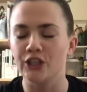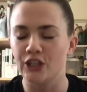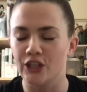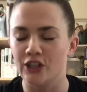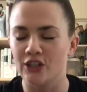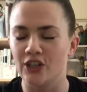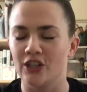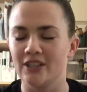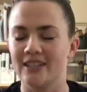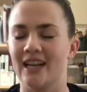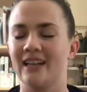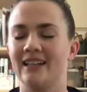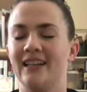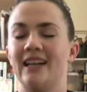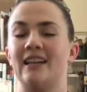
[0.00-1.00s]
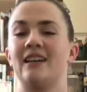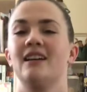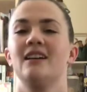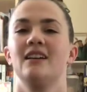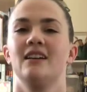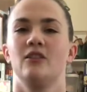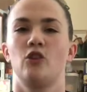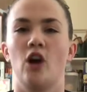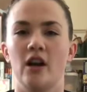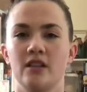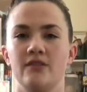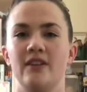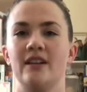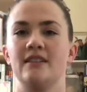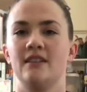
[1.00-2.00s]
good, good technique. Cross
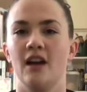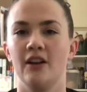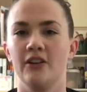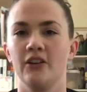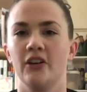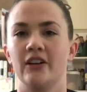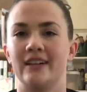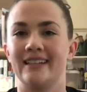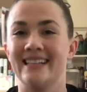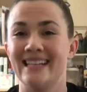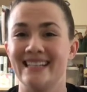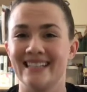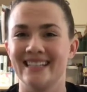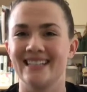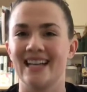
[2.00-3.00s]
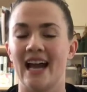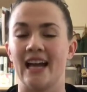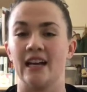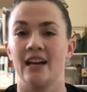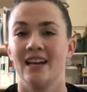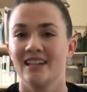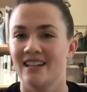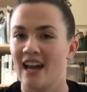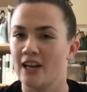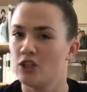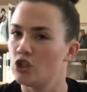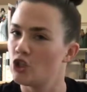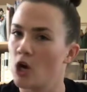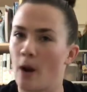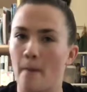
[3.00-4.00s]
face, underhook, knees in tight, nice,
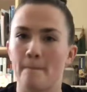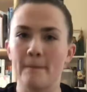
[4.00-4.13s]
strong.